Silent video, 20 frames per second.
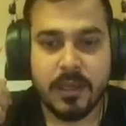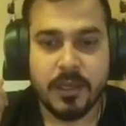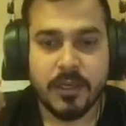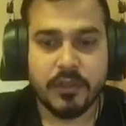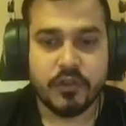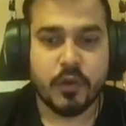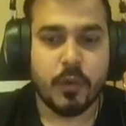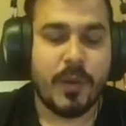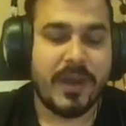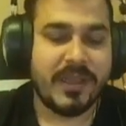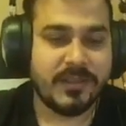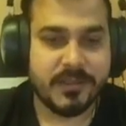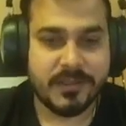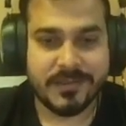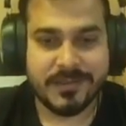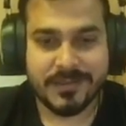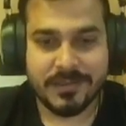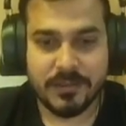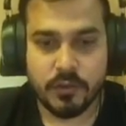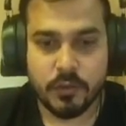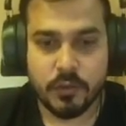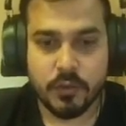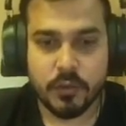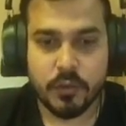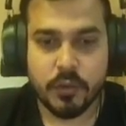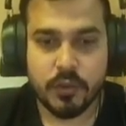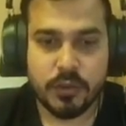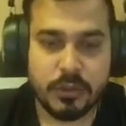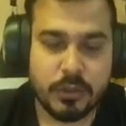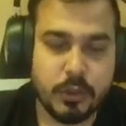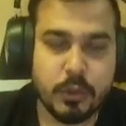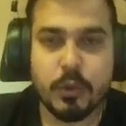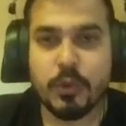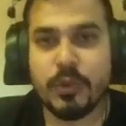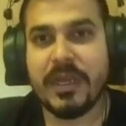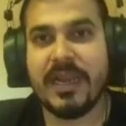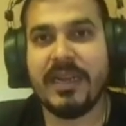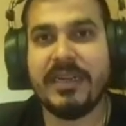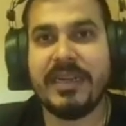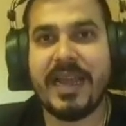So once you do
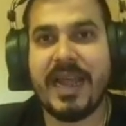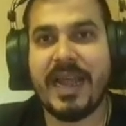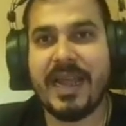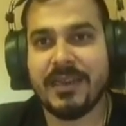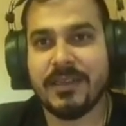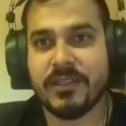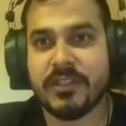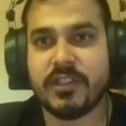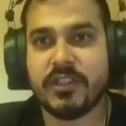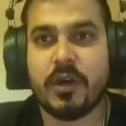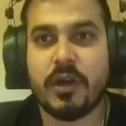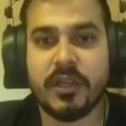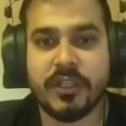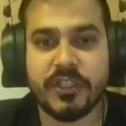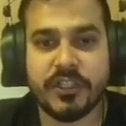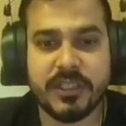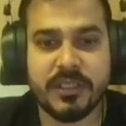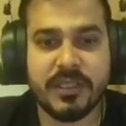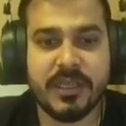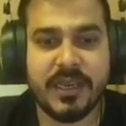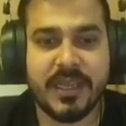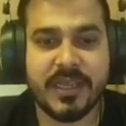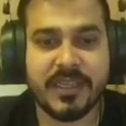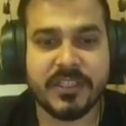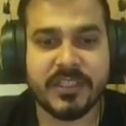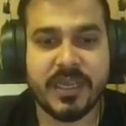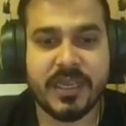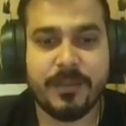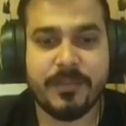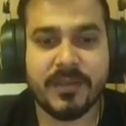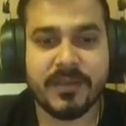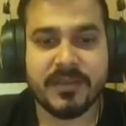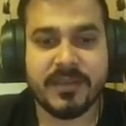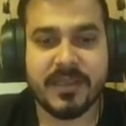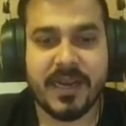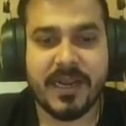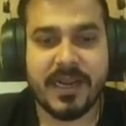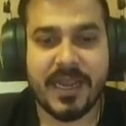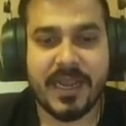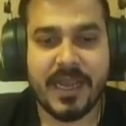the entire installation, the next step is
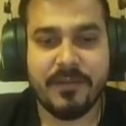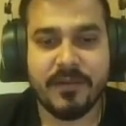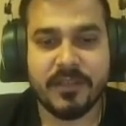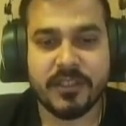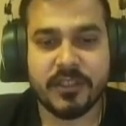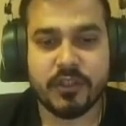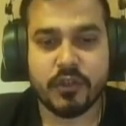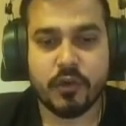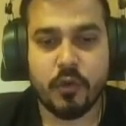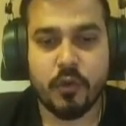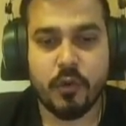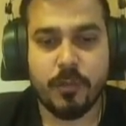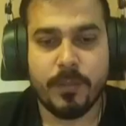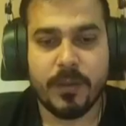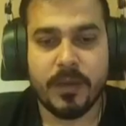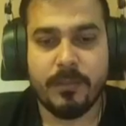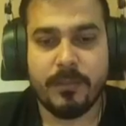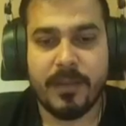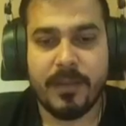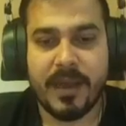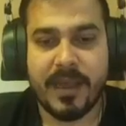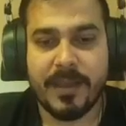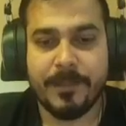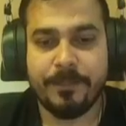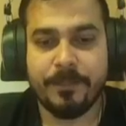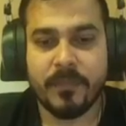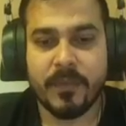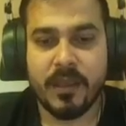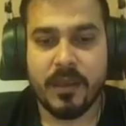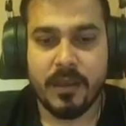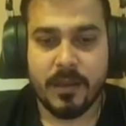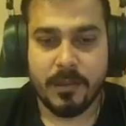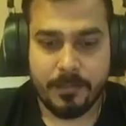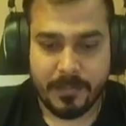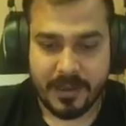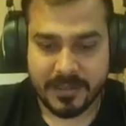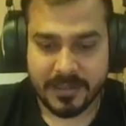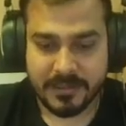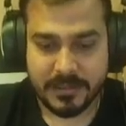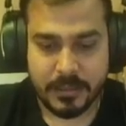that I will just open my
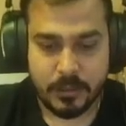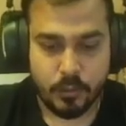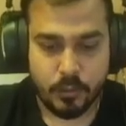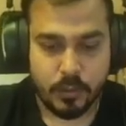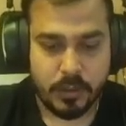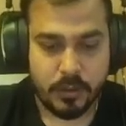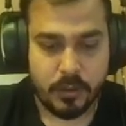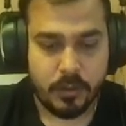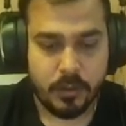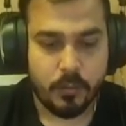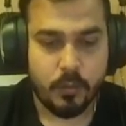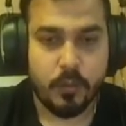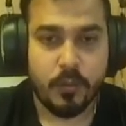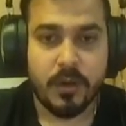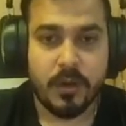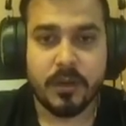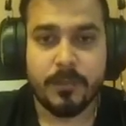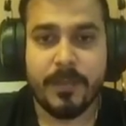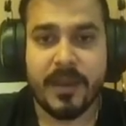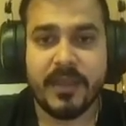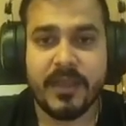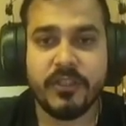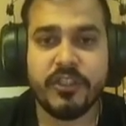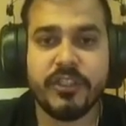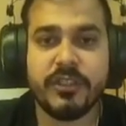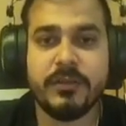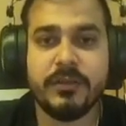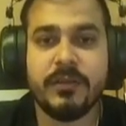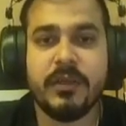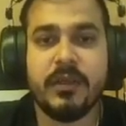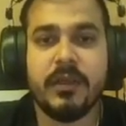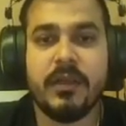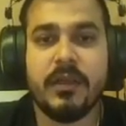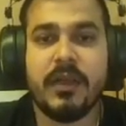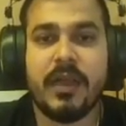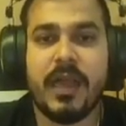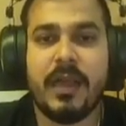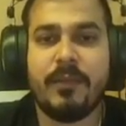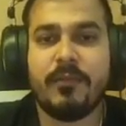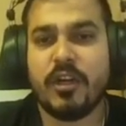MySQL workbench.
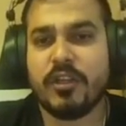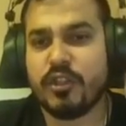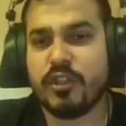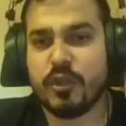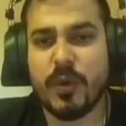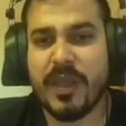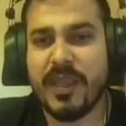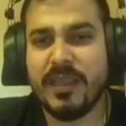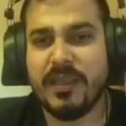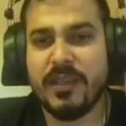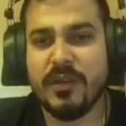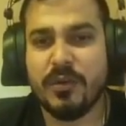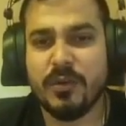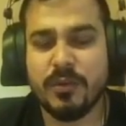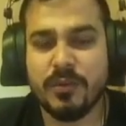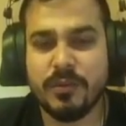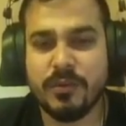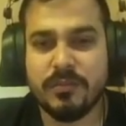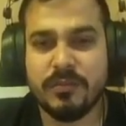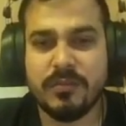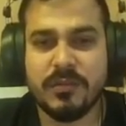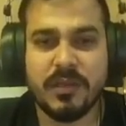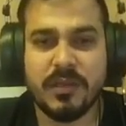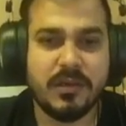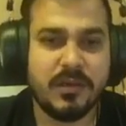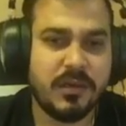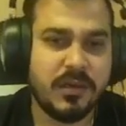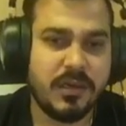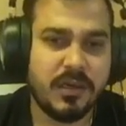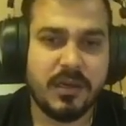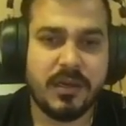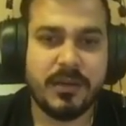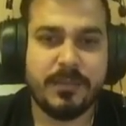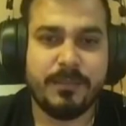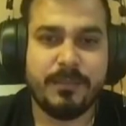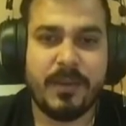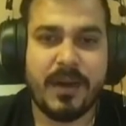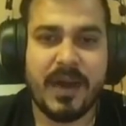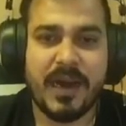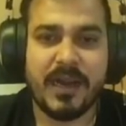I'm not showing you the
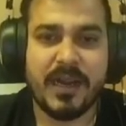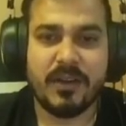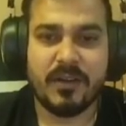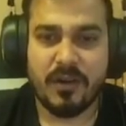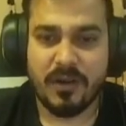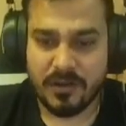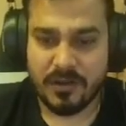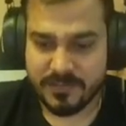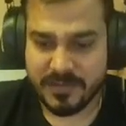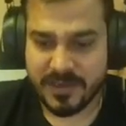part of